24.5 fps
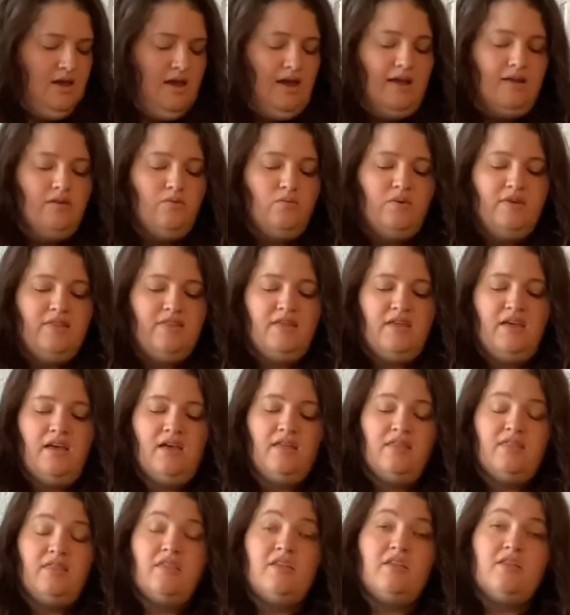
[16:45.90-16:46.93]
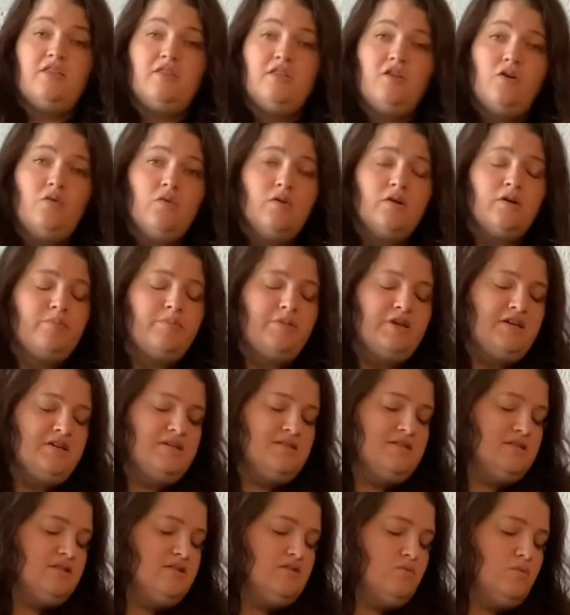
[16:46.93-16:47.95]
And with the lower
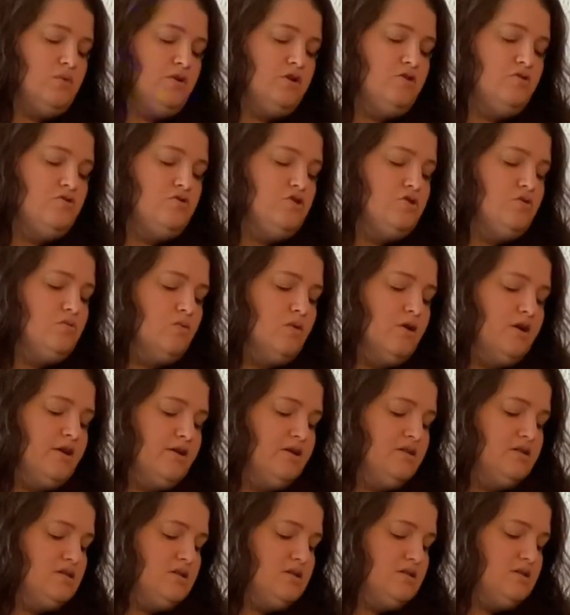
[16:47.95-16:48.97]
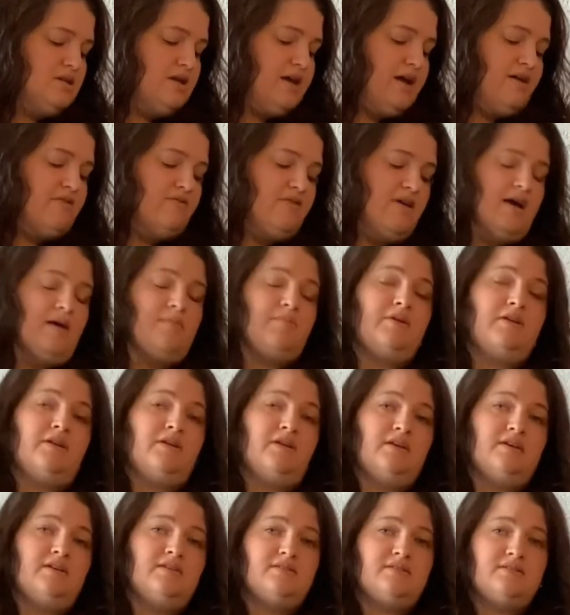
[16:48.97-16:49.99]
pieces, what you do want to have happen
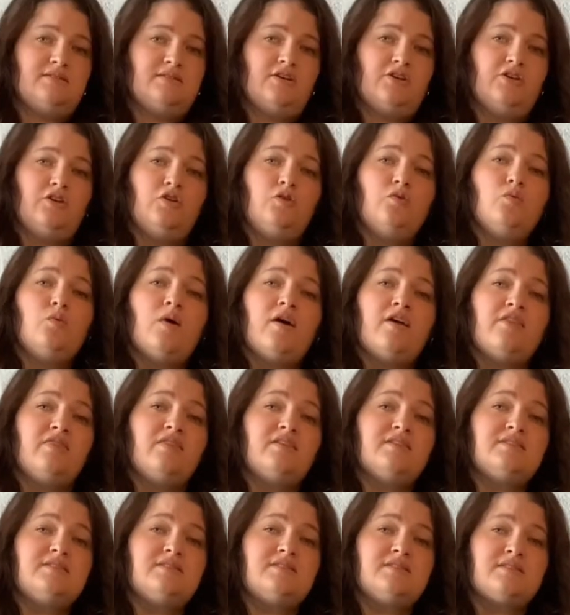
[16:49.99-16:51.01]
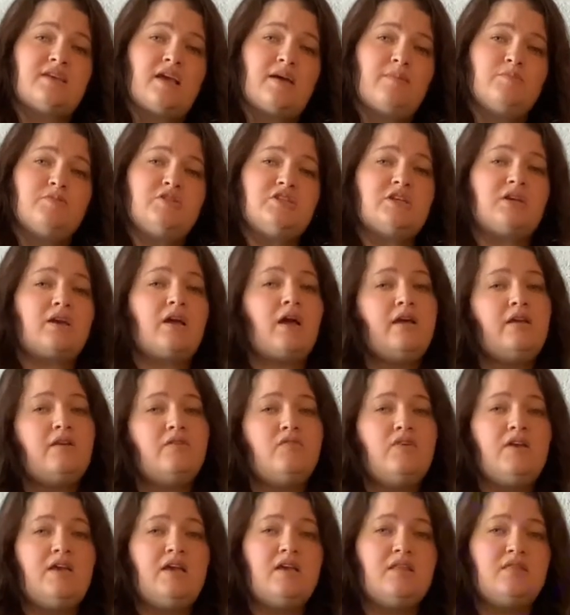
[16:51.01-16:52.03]
is you want the stem to kind of
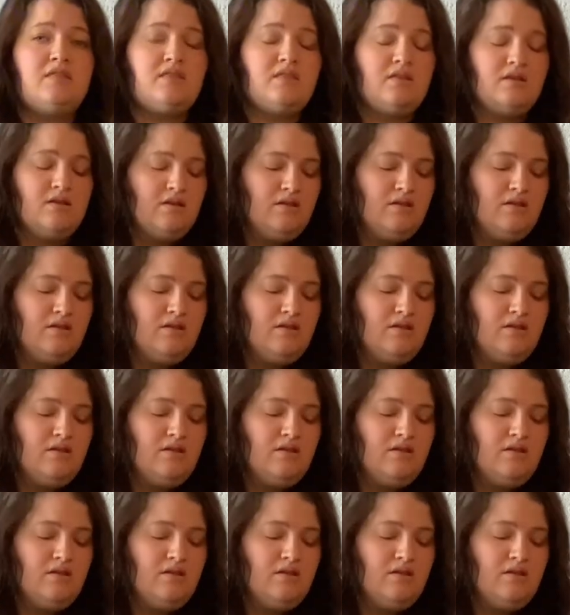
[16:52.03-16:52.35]
hit